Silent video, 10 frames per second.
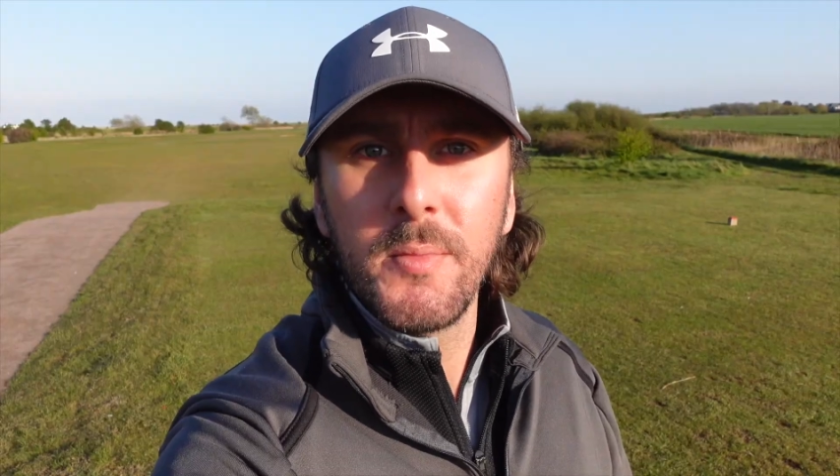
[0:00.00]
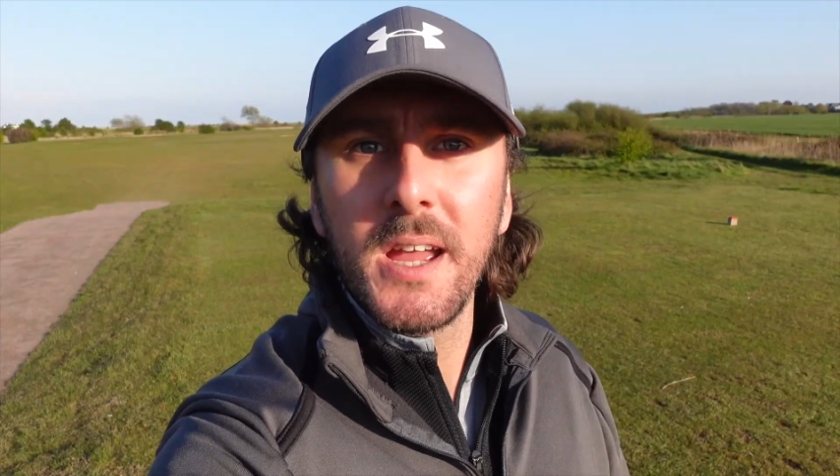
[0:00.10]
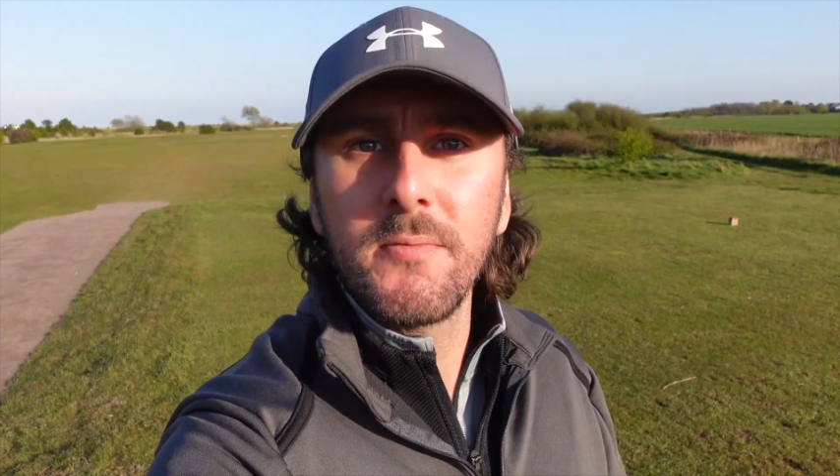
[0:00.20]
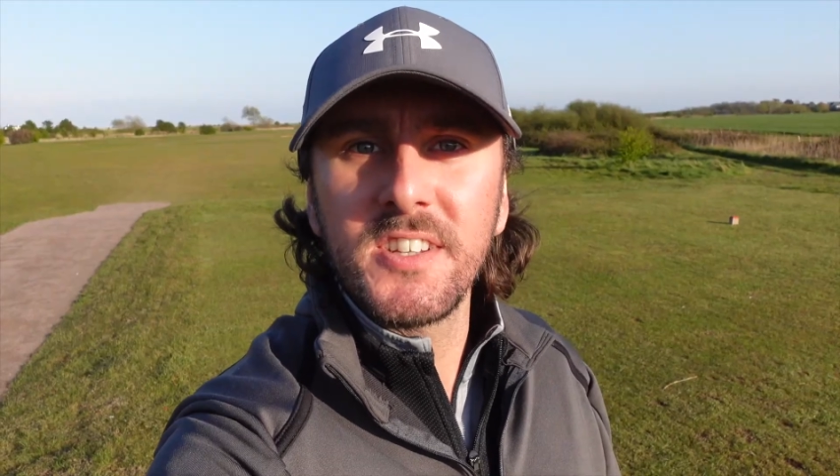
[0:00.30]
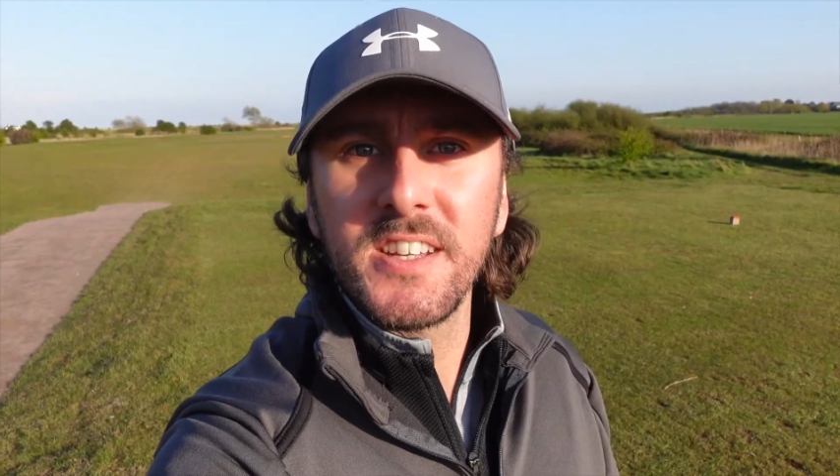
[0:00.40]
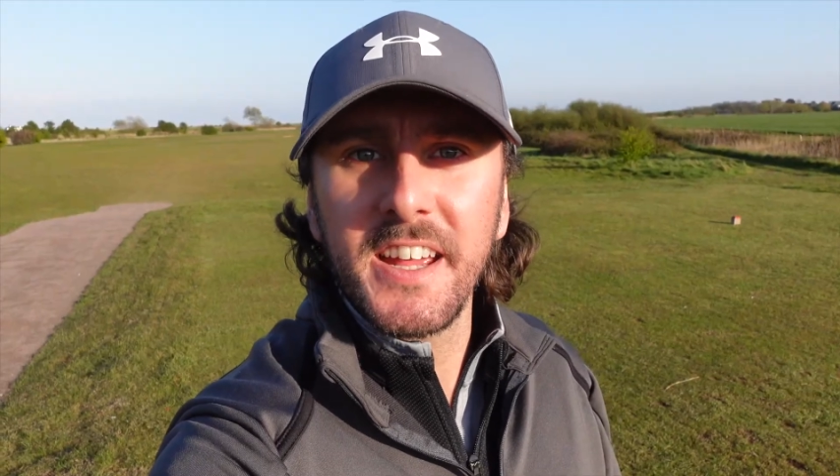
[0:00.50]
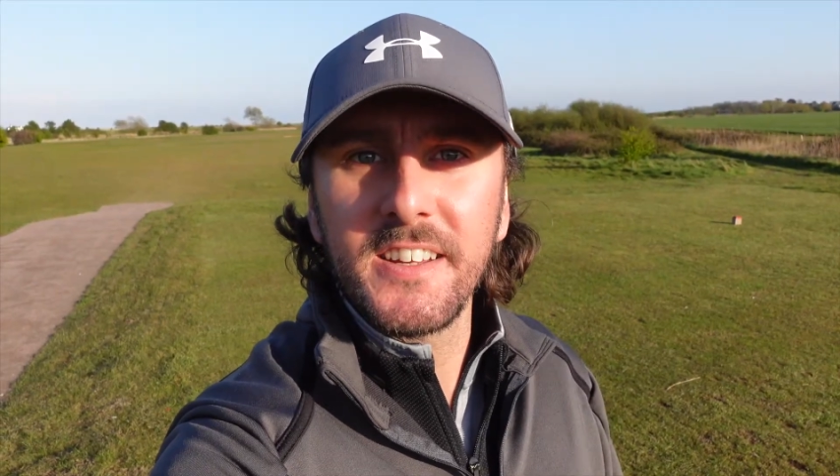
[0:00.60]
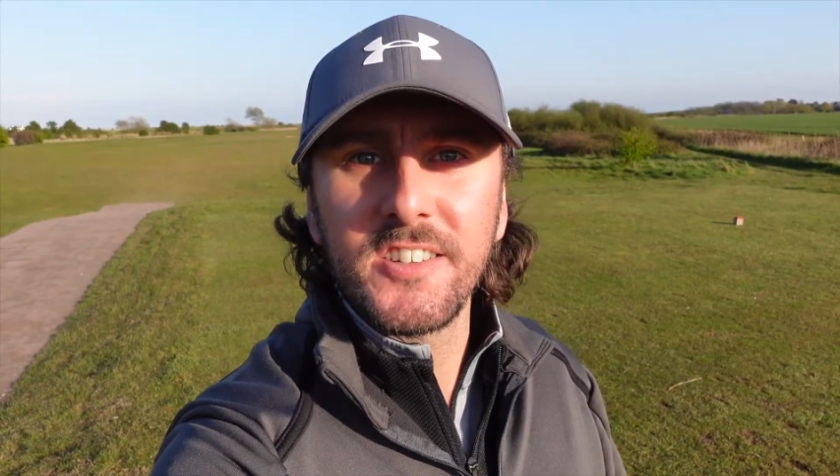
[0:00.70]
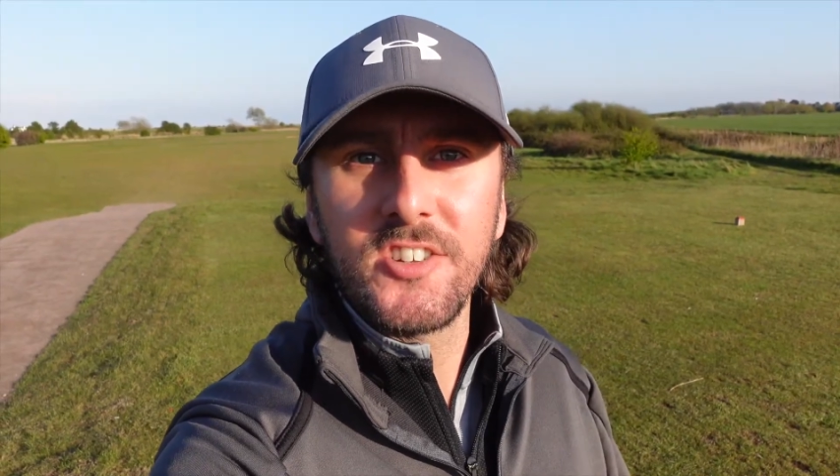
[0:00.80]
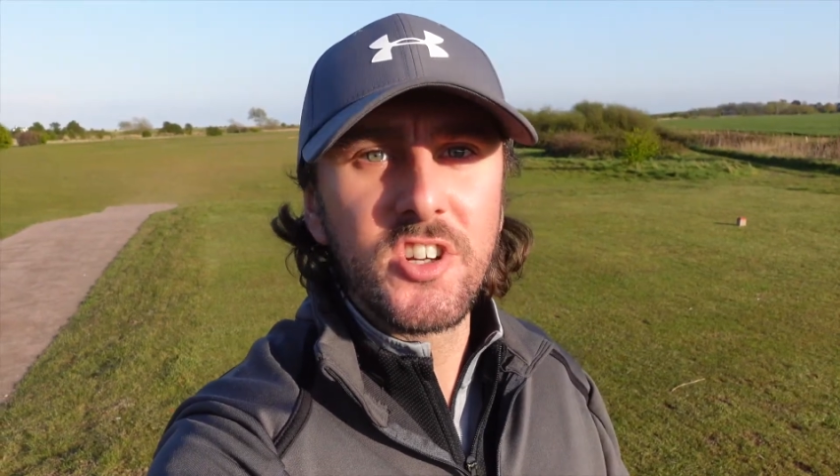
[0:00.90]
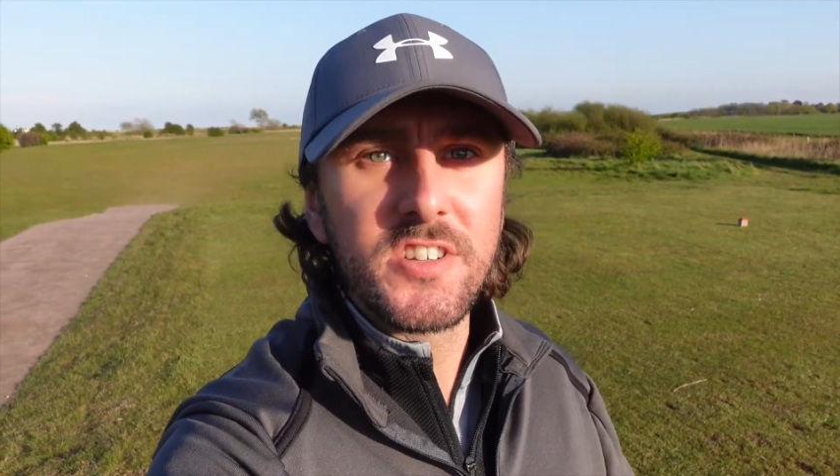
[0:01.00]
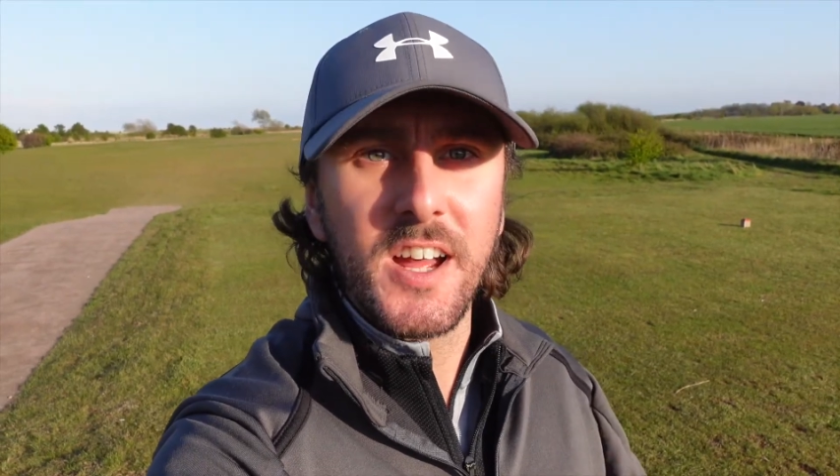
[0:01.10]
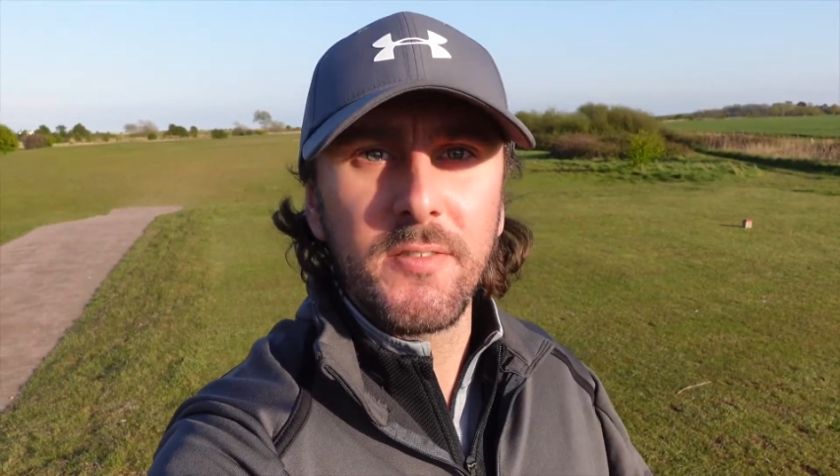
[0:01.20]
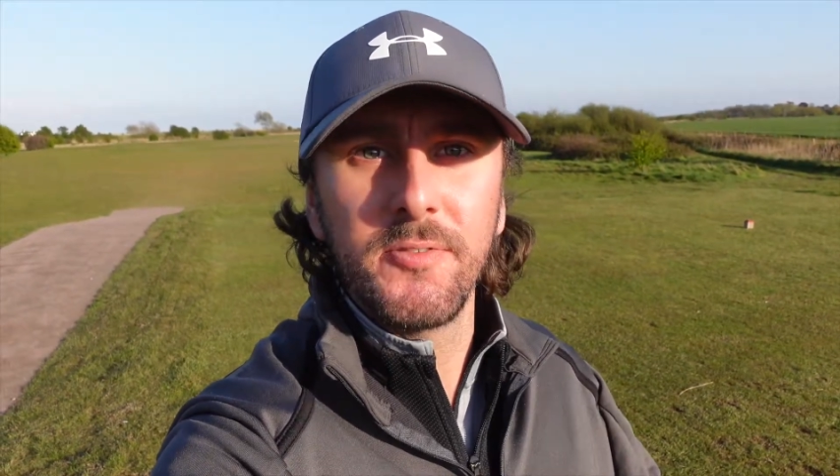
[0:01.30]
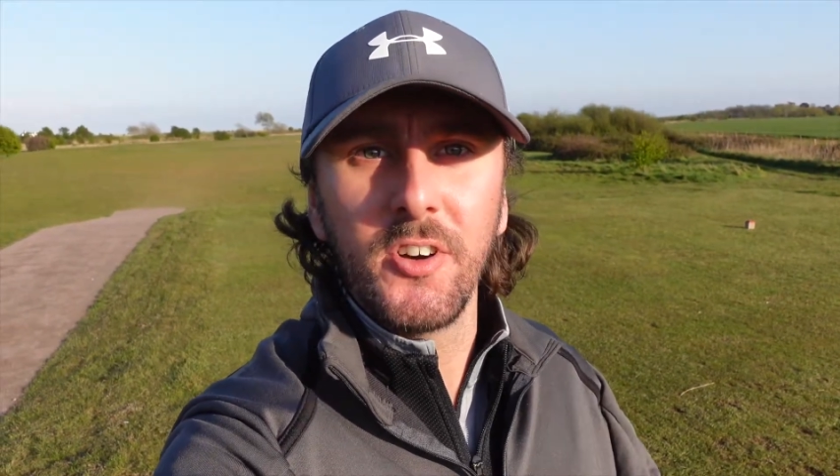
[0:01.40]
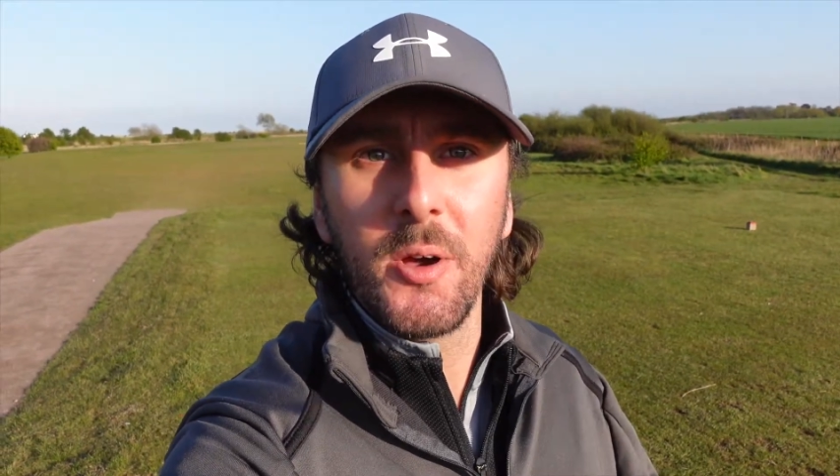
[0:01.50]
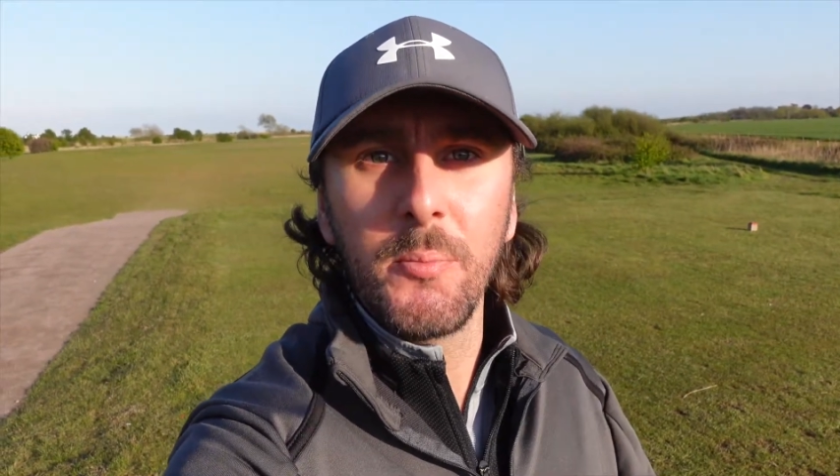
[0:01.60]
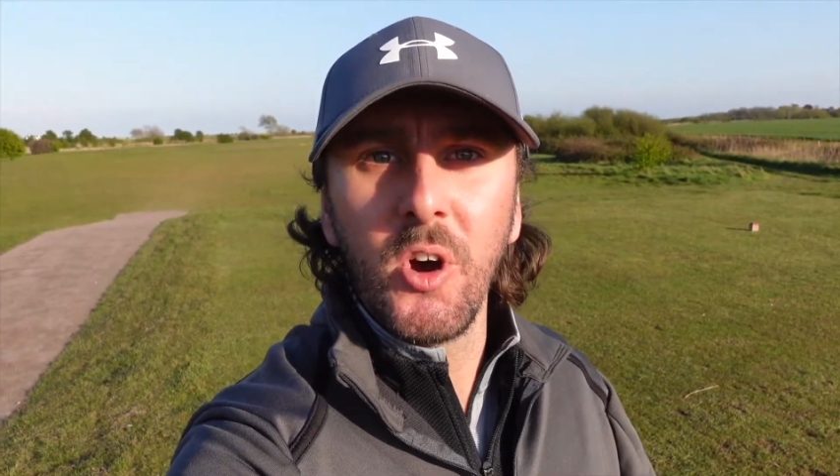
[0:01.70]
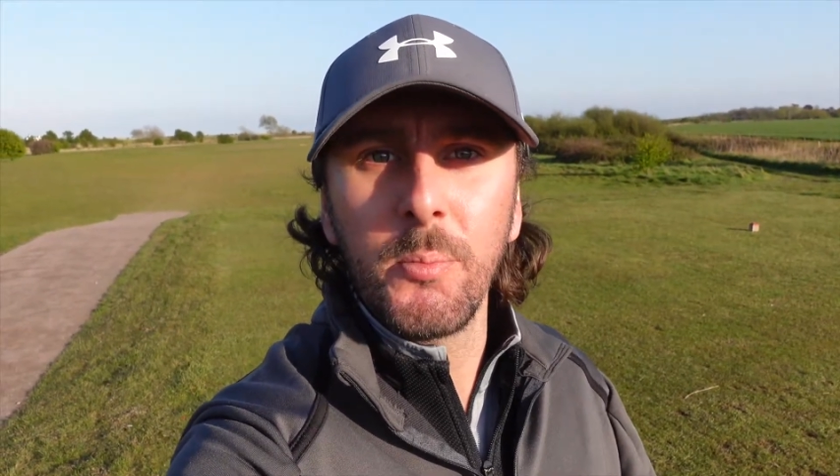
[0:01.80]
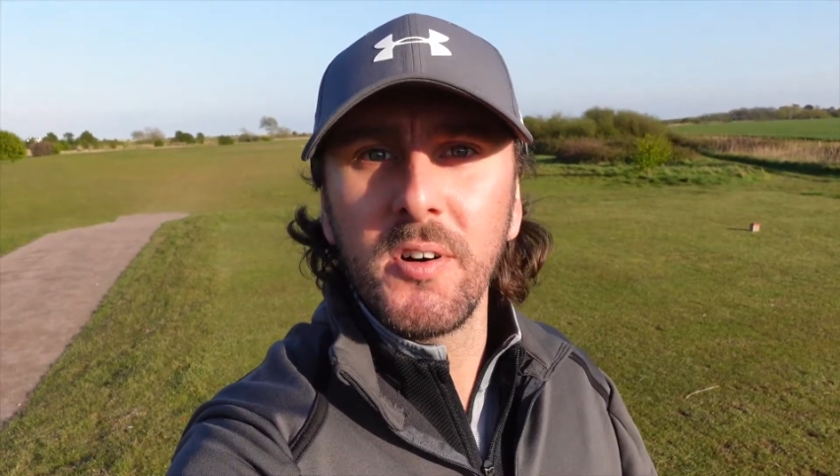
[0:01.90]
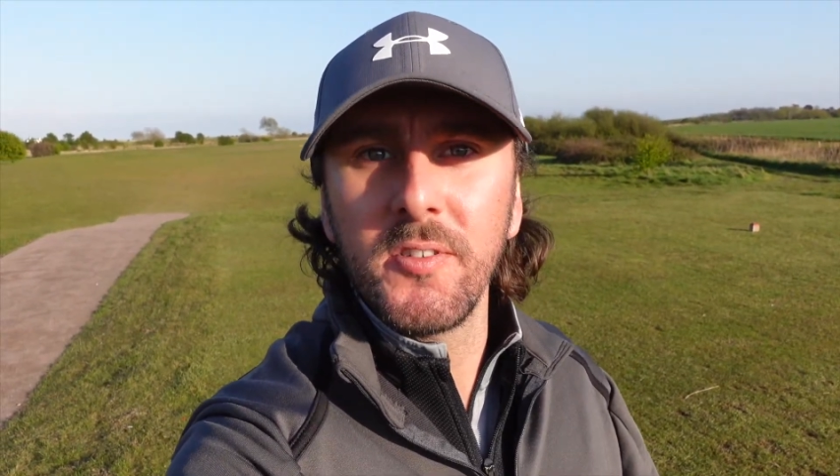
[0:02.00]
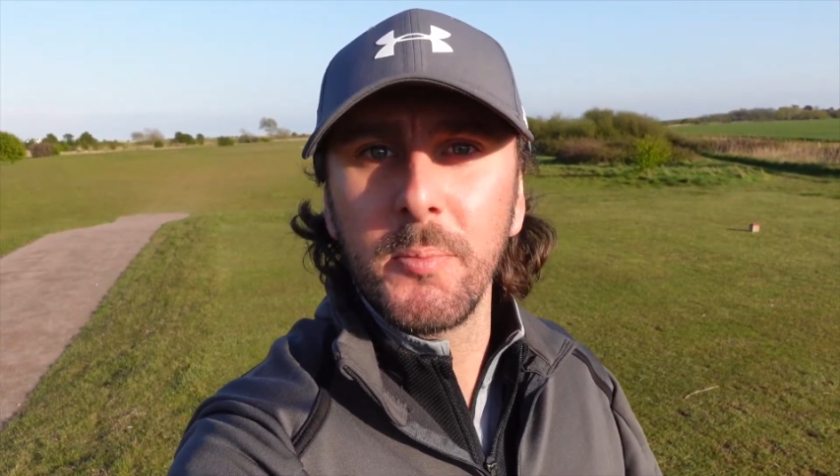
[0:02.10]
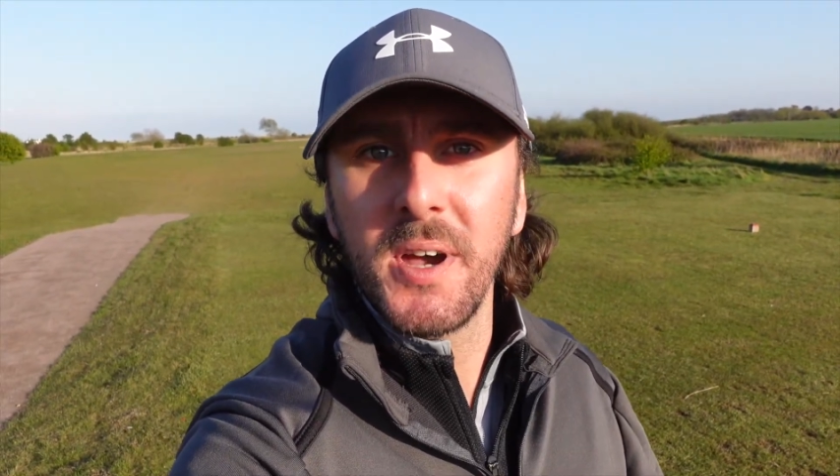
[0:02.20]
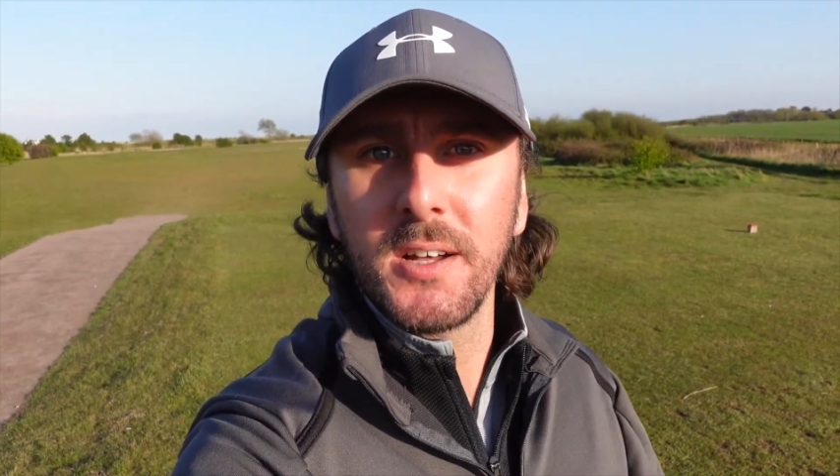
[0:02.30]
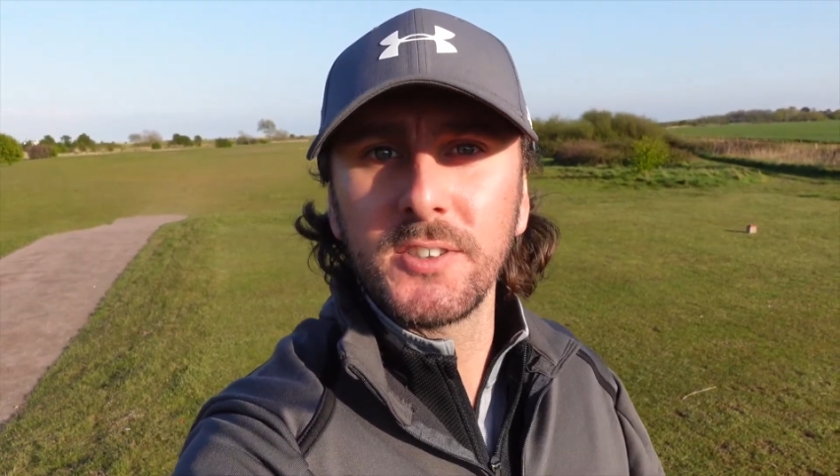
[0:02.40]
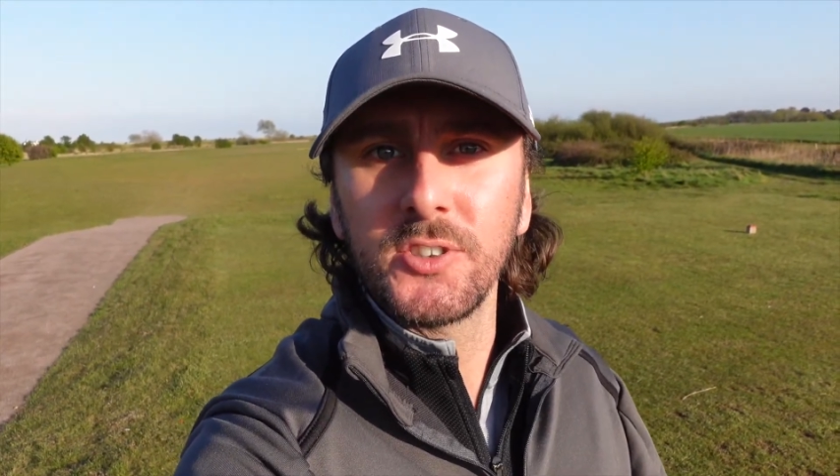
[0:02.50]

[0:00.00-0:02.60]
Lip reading: My aim for today is to just have fun. I'm not bothered about a